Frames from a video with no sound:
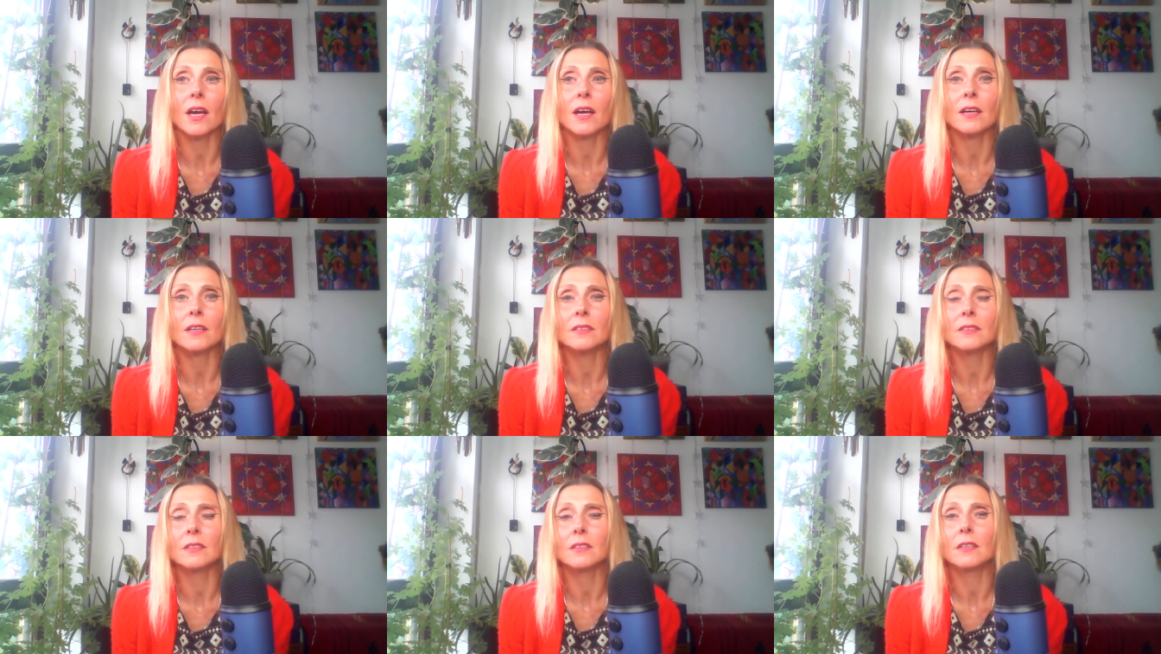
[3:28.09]

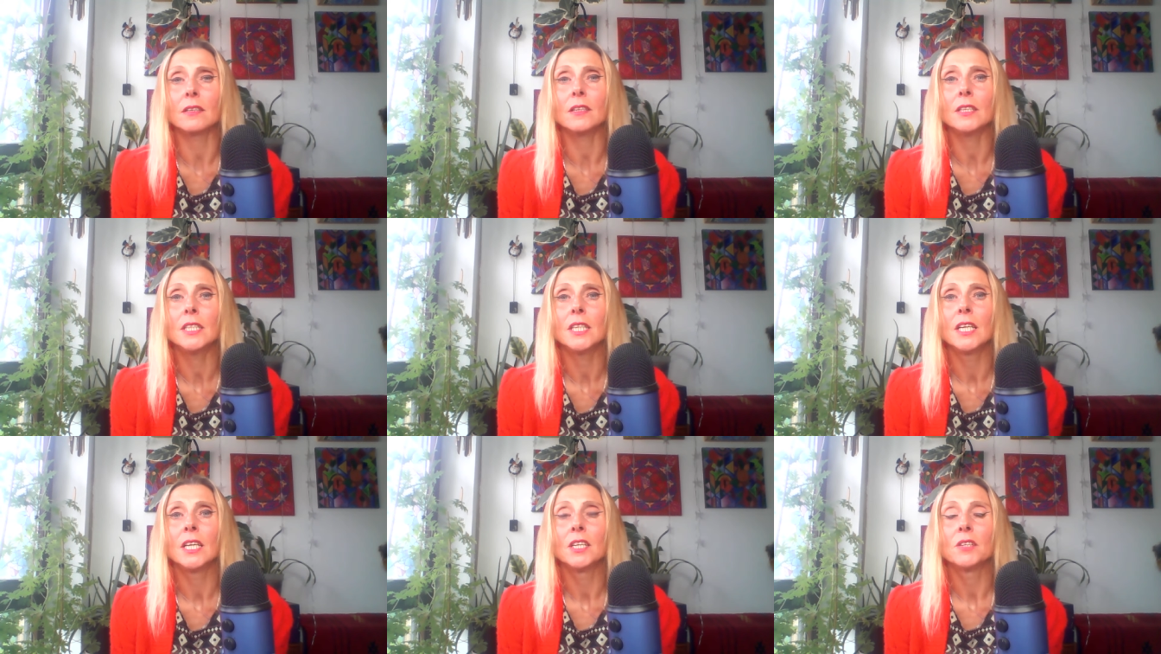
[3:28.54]
Other
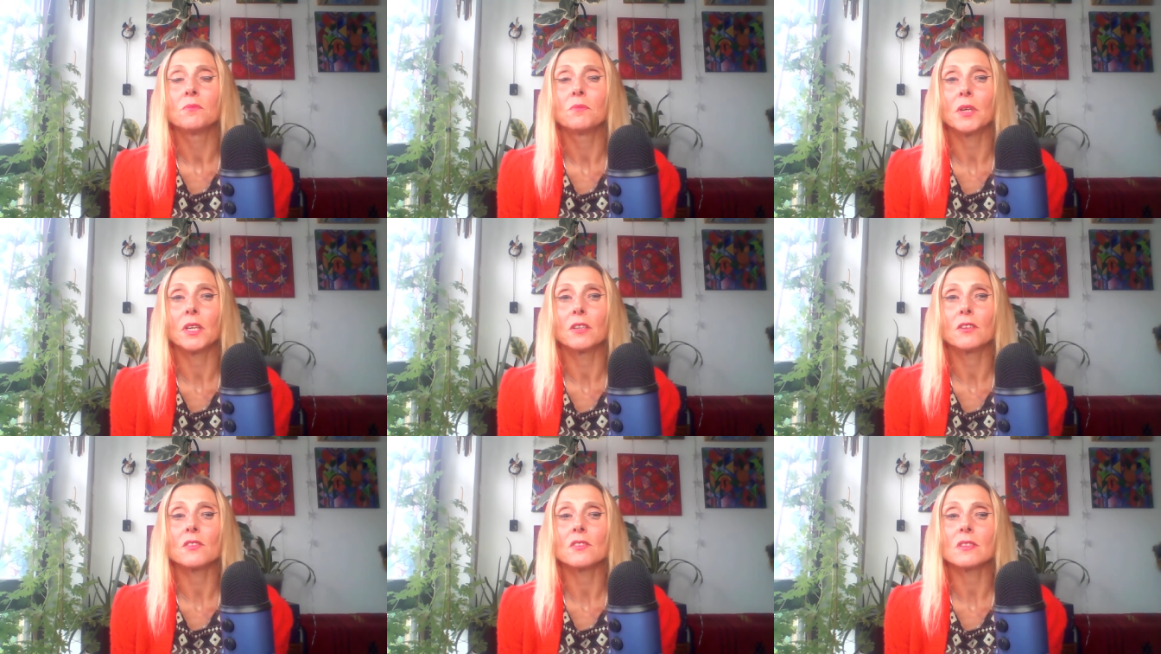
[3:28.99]

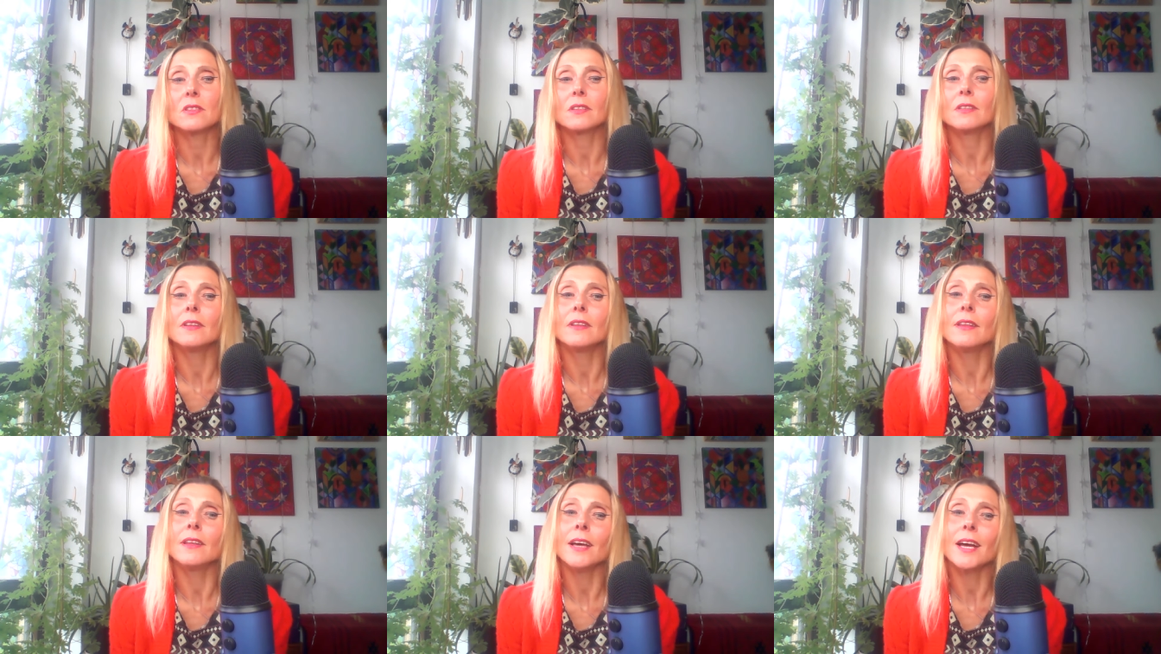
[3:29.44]
beers
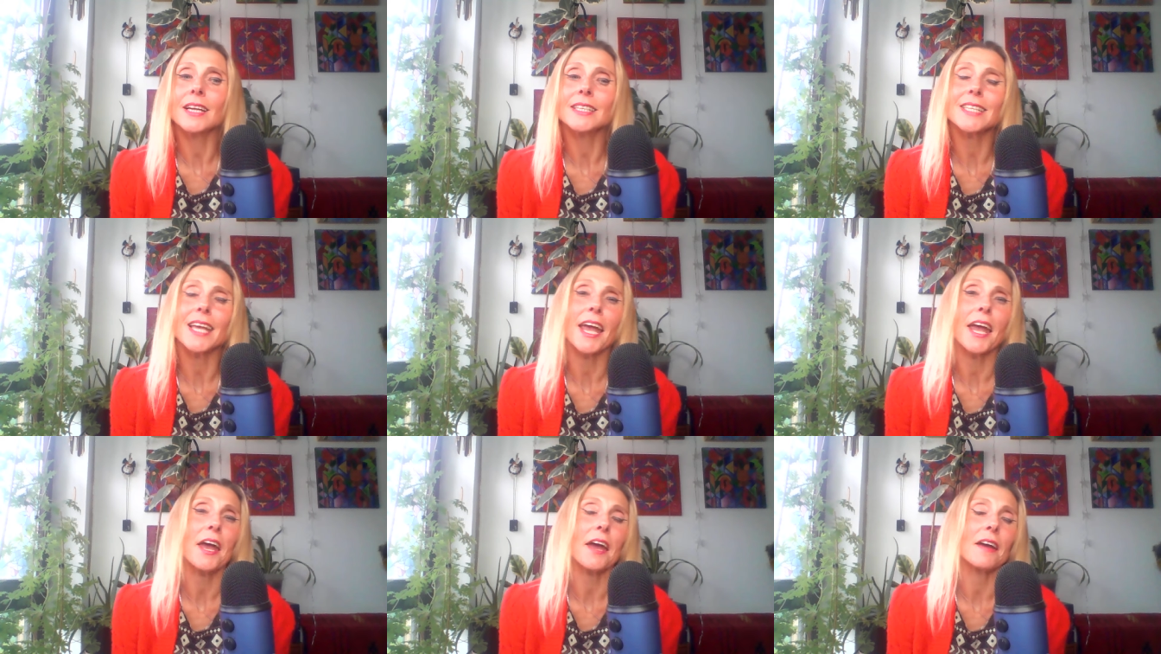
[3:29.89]
did not
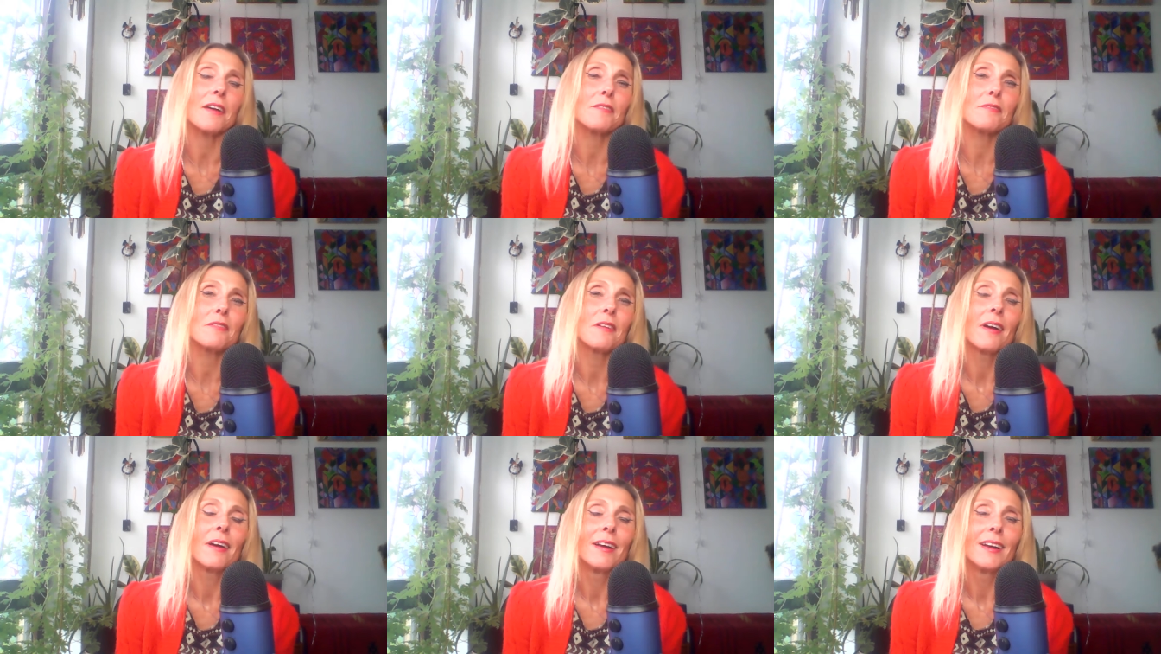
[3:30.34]

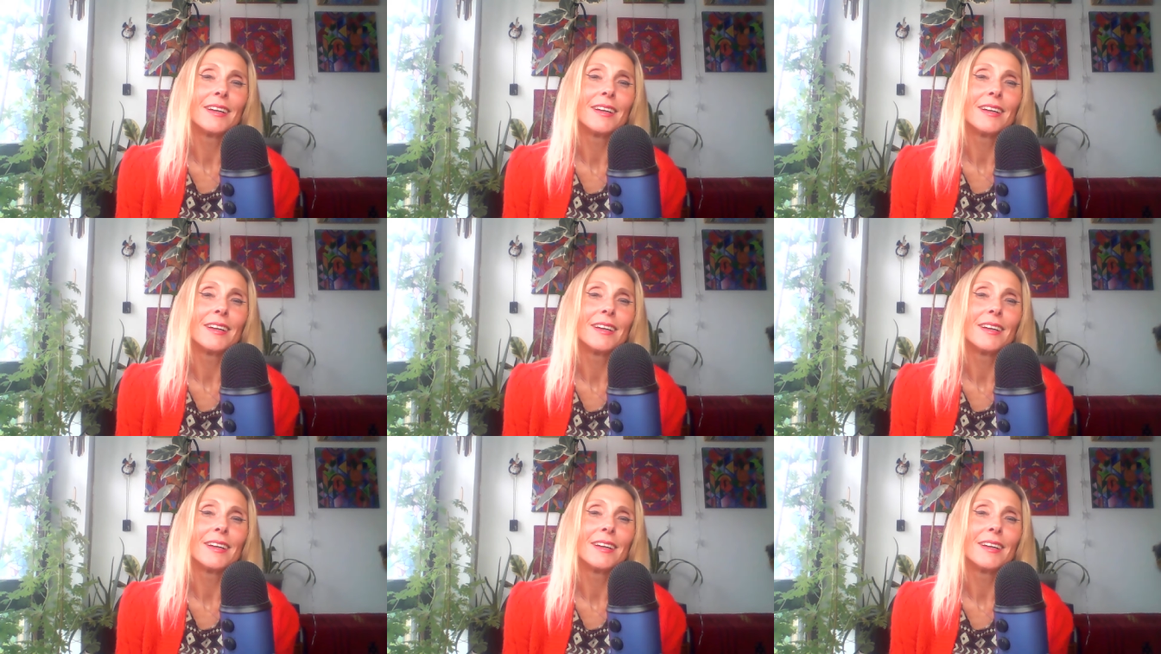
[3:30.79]
have